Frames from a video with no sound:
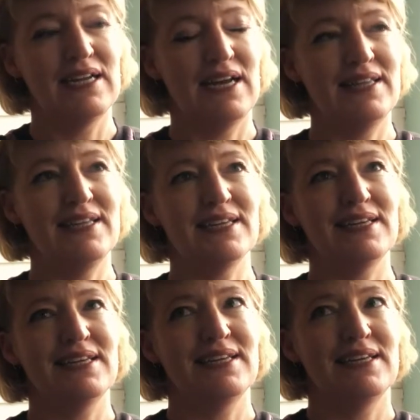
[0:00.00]
I think
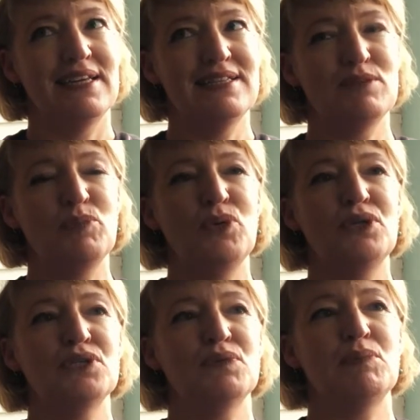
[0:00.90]
it's
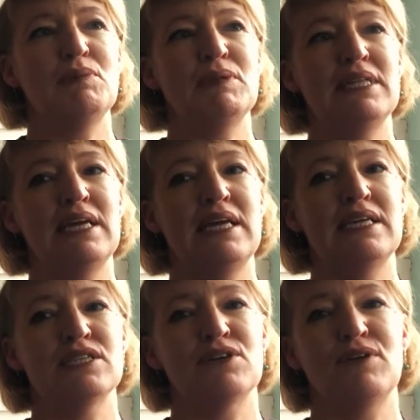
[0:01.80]
important to remember that
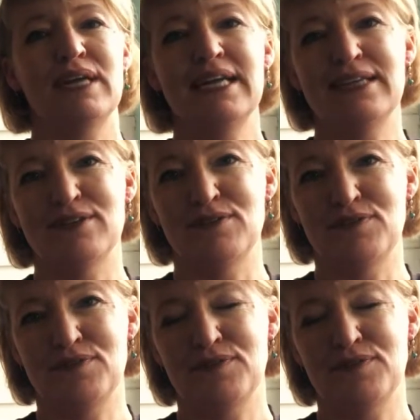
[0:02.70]
as a creative,